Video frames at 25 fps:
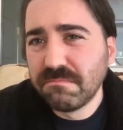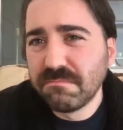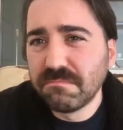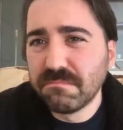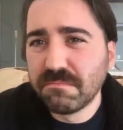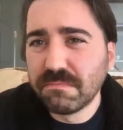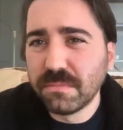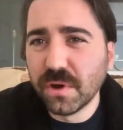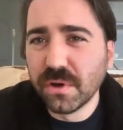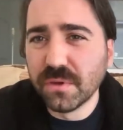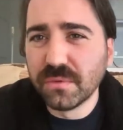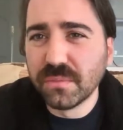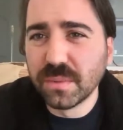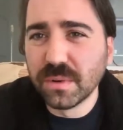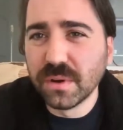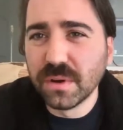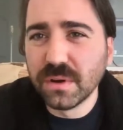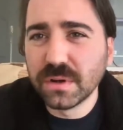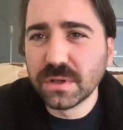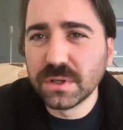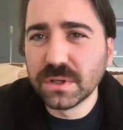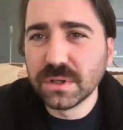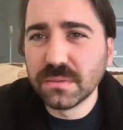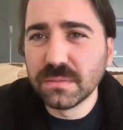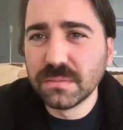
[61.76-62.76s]
post
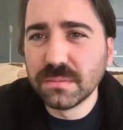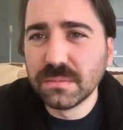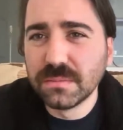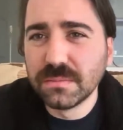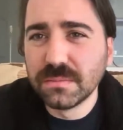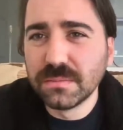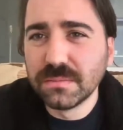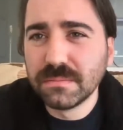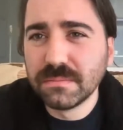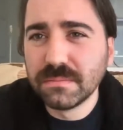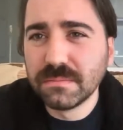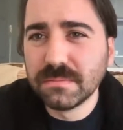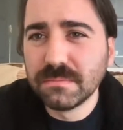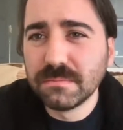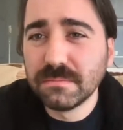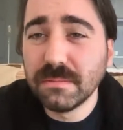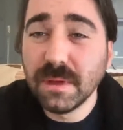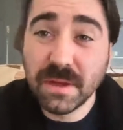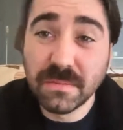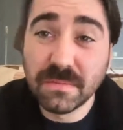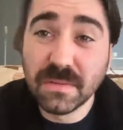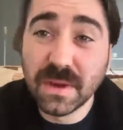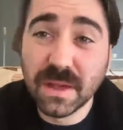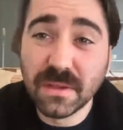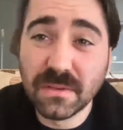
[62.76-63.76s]
production,
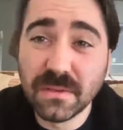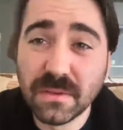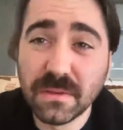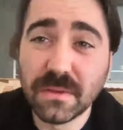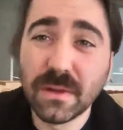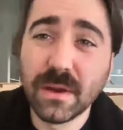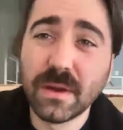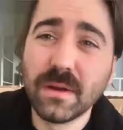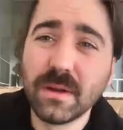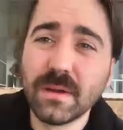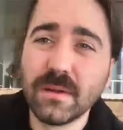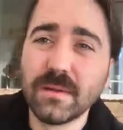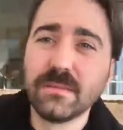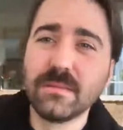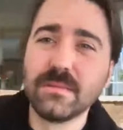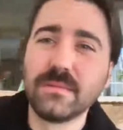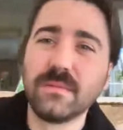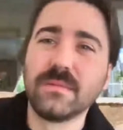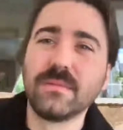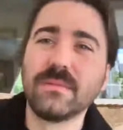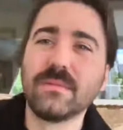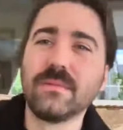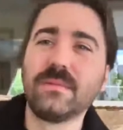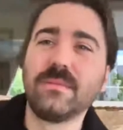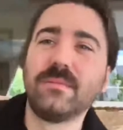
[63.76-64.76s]
if necessary.
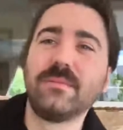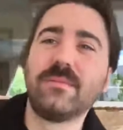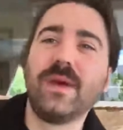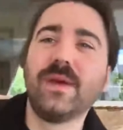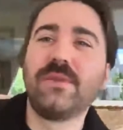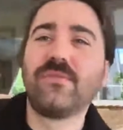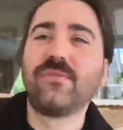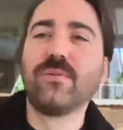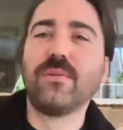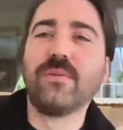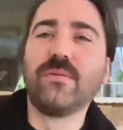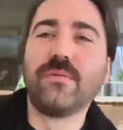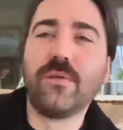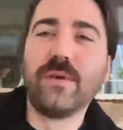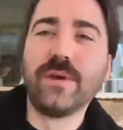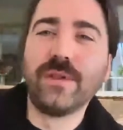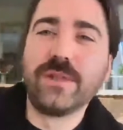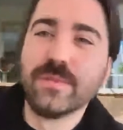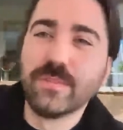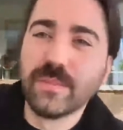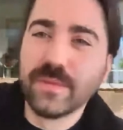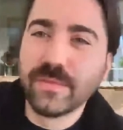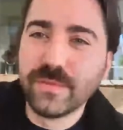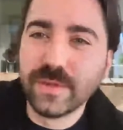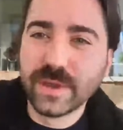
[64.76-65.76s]
Best to avoid
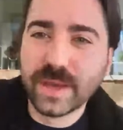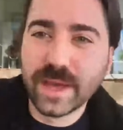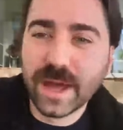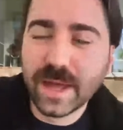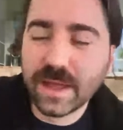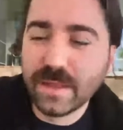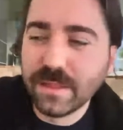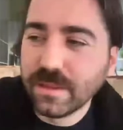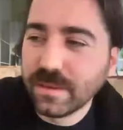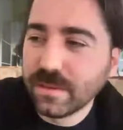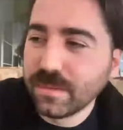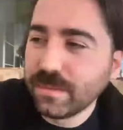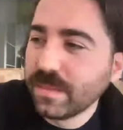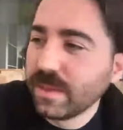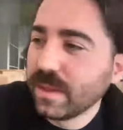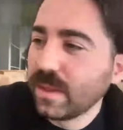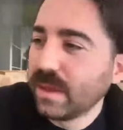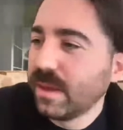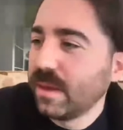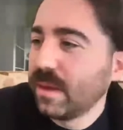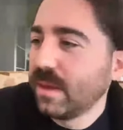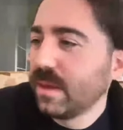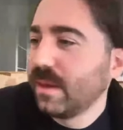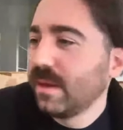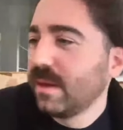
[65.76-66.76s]
them if you can, though.
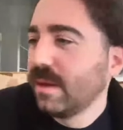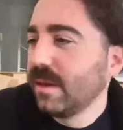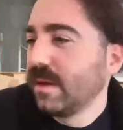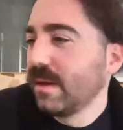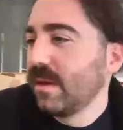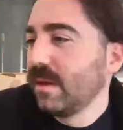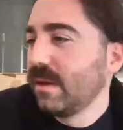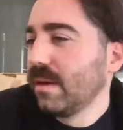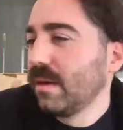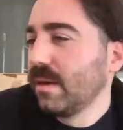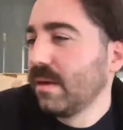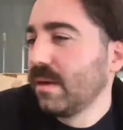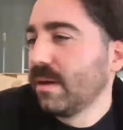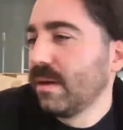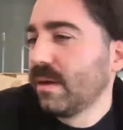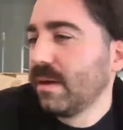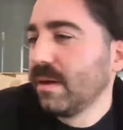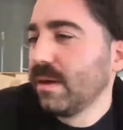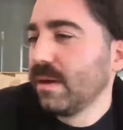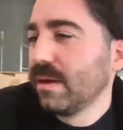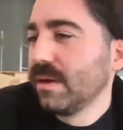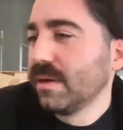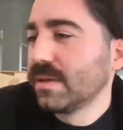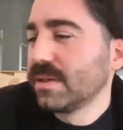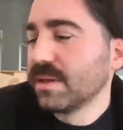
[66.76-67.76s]

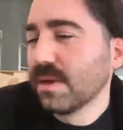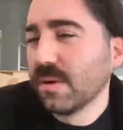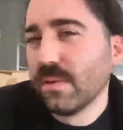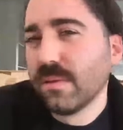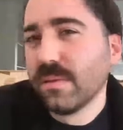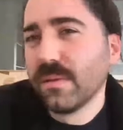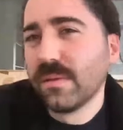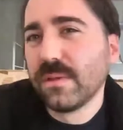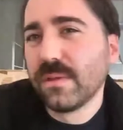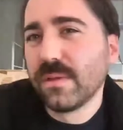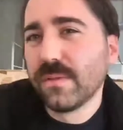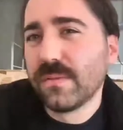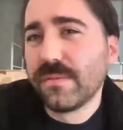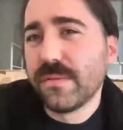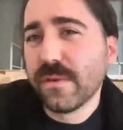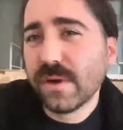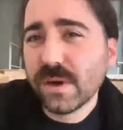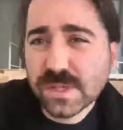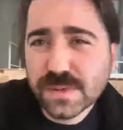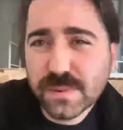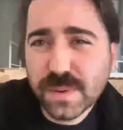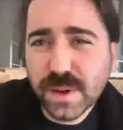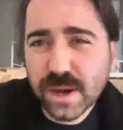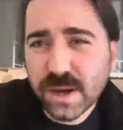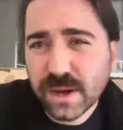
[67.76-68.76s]
So the
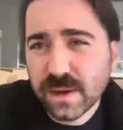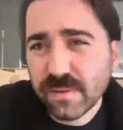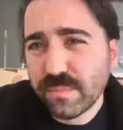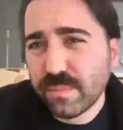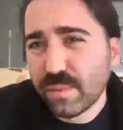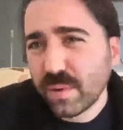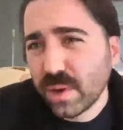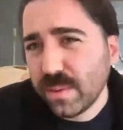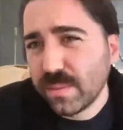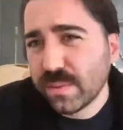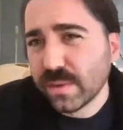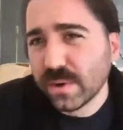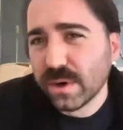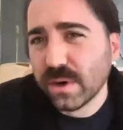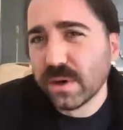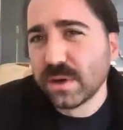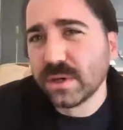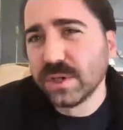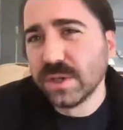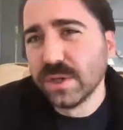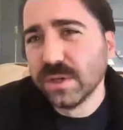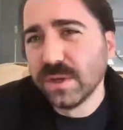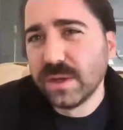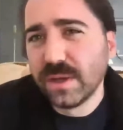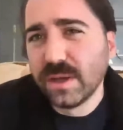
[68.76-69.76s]
first part of
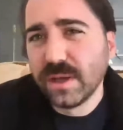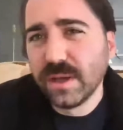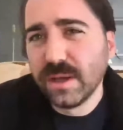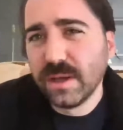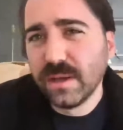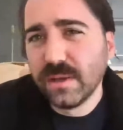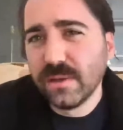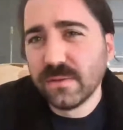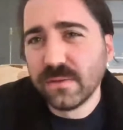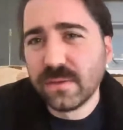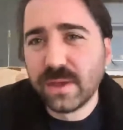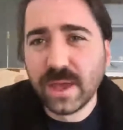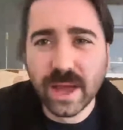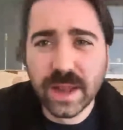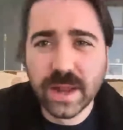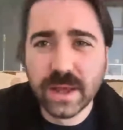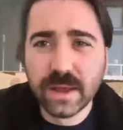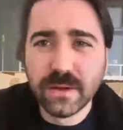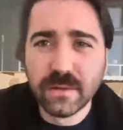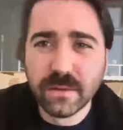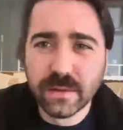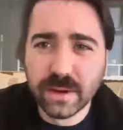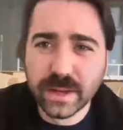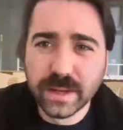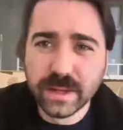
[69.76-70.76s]
pre-production is getting
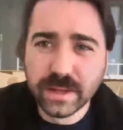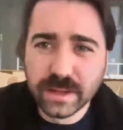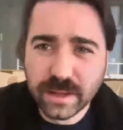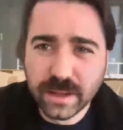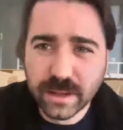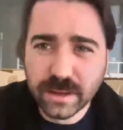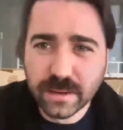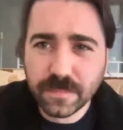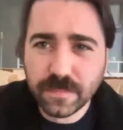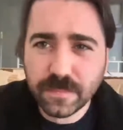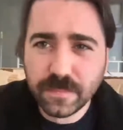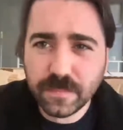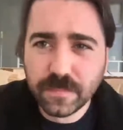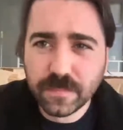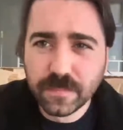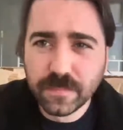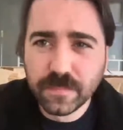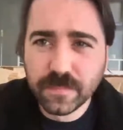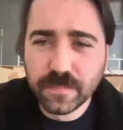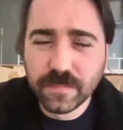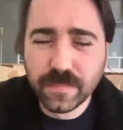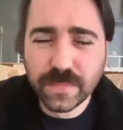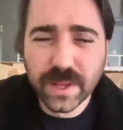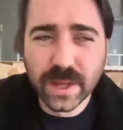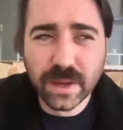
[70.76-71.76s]
your idea.
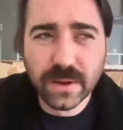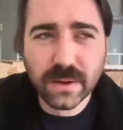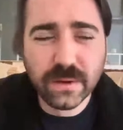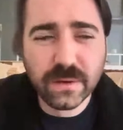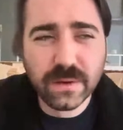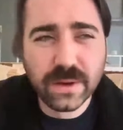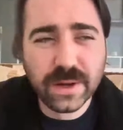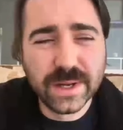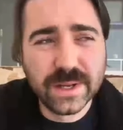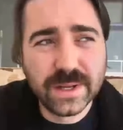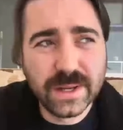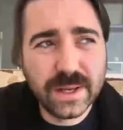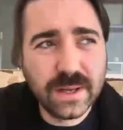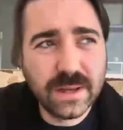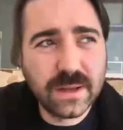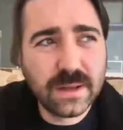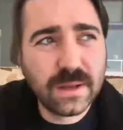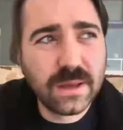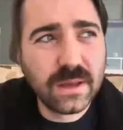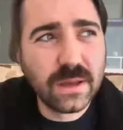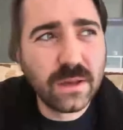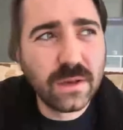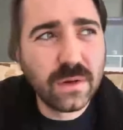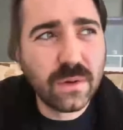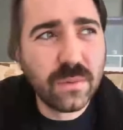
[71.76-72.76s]
Now your idea
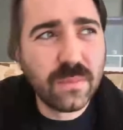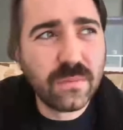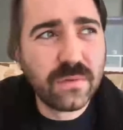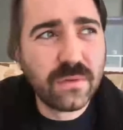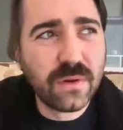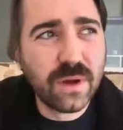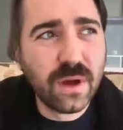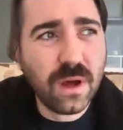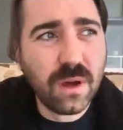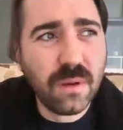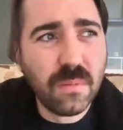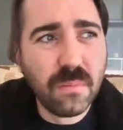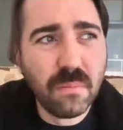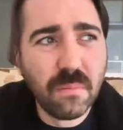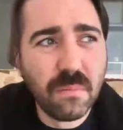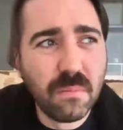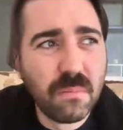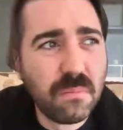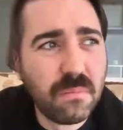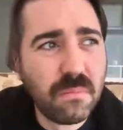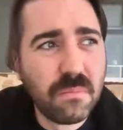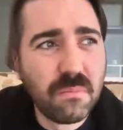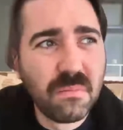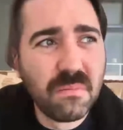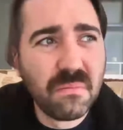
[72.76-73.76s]
can come from
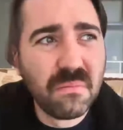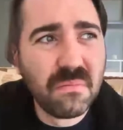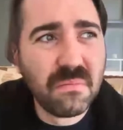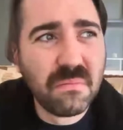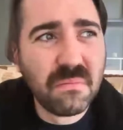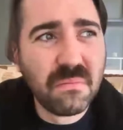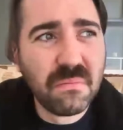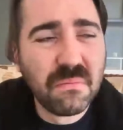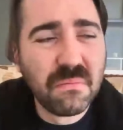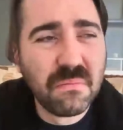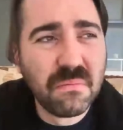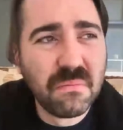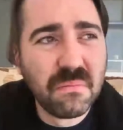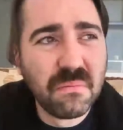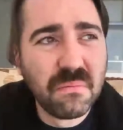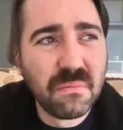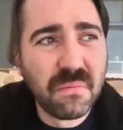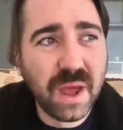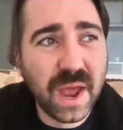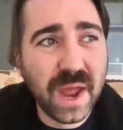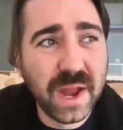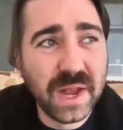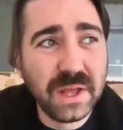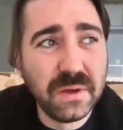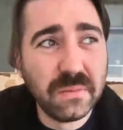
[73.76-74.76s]

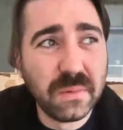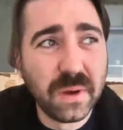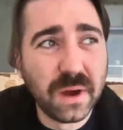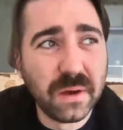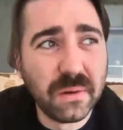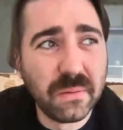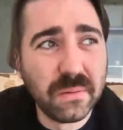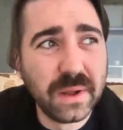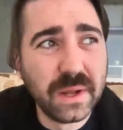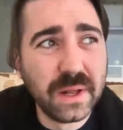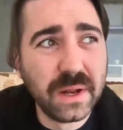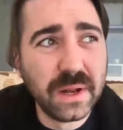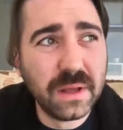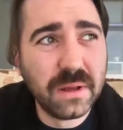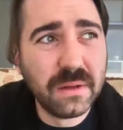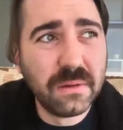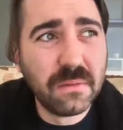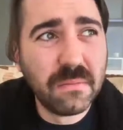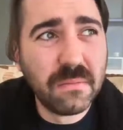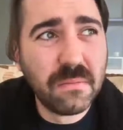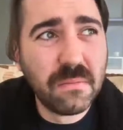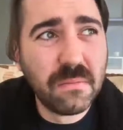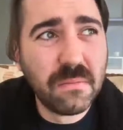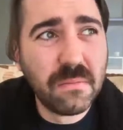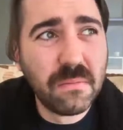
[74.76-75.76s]
anywhere really.
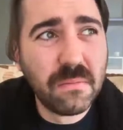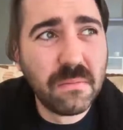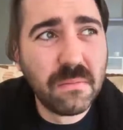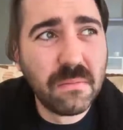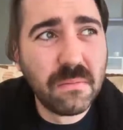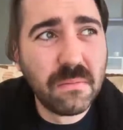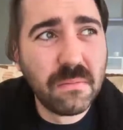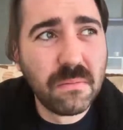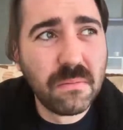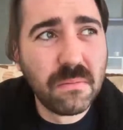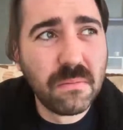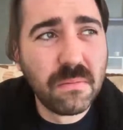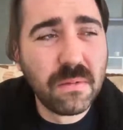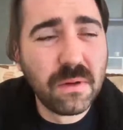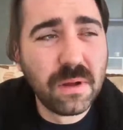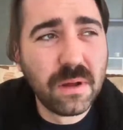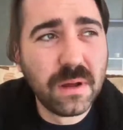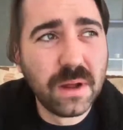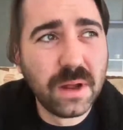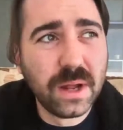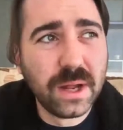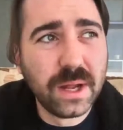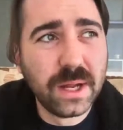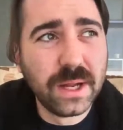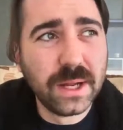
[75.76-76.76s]

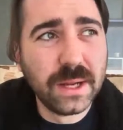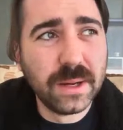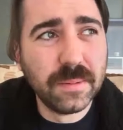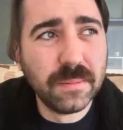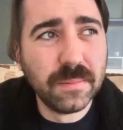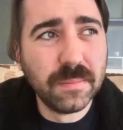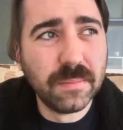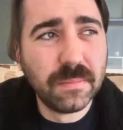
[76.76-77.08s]
A